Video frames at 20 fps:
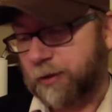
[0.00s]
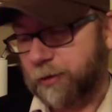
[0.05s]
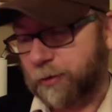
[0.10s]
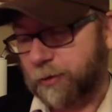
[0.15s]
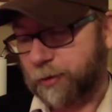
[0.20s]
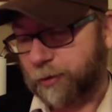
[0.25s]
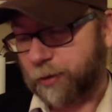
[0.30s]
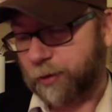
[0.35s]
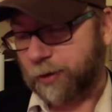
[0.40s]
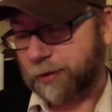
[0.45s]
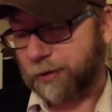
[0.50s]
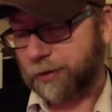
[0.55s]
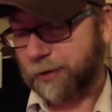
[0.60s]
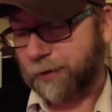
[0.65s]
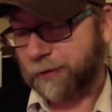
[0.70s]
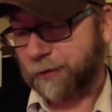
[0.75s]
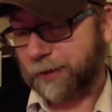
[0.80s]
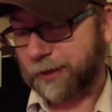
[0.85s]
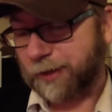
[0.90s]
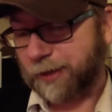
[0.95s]
Instructed to
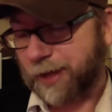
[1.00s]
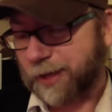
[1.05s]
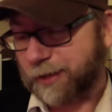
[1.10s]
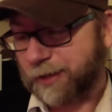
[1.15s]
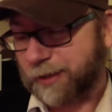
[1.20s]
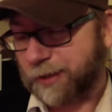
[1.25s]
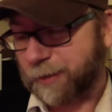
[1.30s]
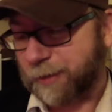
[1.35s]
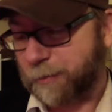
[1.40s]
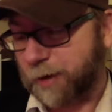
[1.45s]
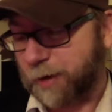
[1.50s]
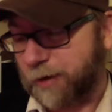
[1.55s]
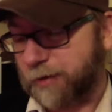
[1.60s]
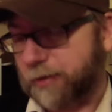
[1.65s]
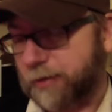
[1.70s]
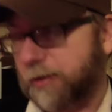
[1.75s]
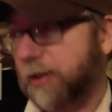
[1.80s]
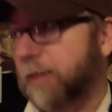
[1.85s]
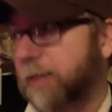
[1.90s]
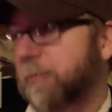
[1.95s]
have a galactically merry
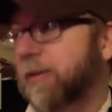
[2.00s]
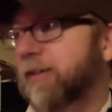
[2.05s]
time.